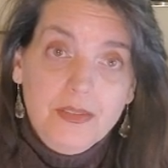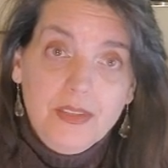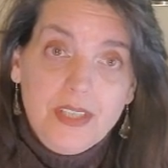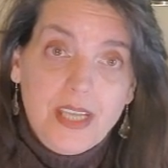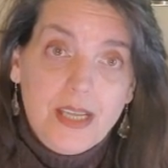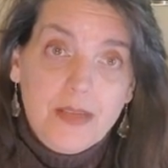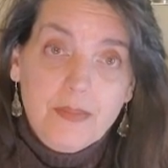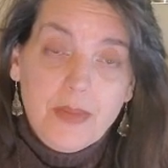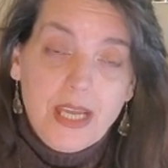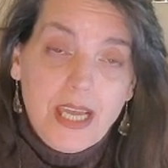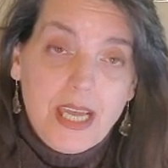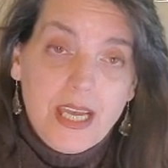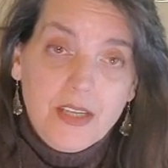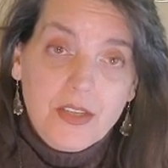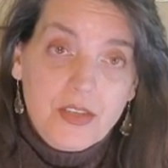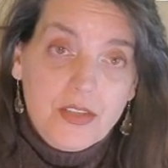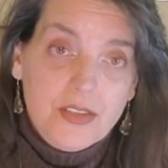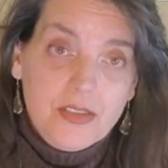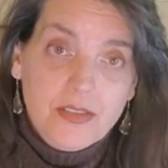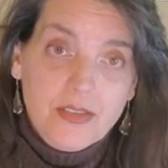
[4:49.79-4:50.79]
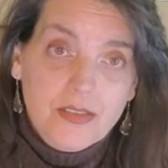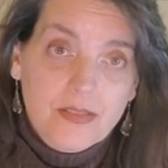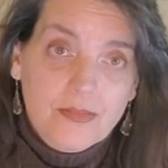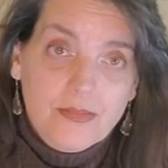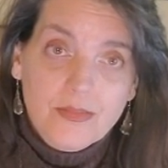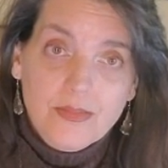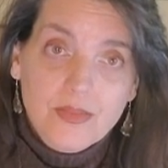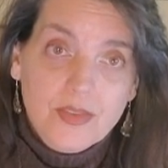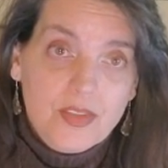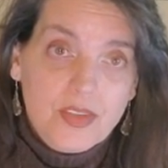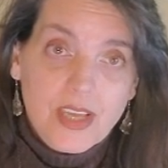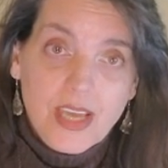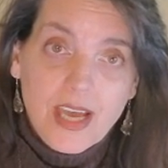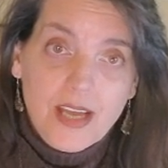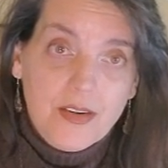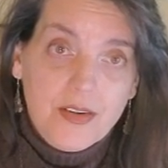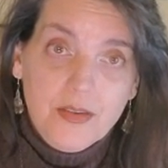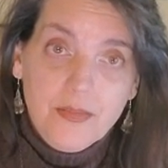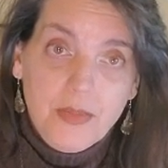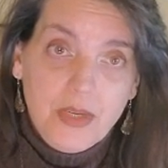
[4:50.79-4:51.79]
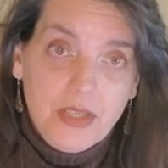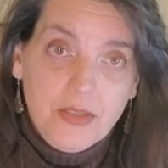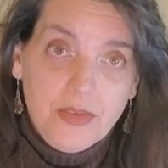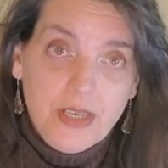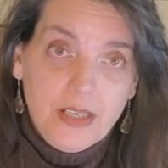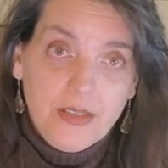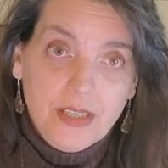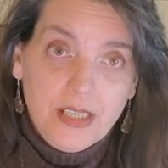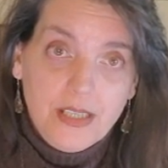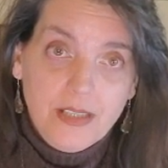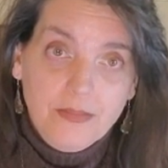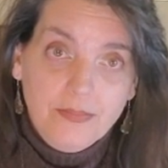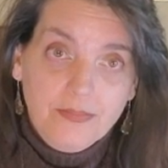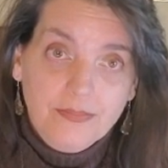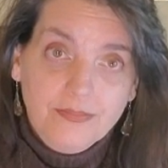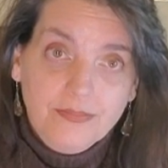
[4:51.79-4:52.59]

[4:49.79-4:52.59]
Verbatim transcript: take my ashes, scatter them all around there.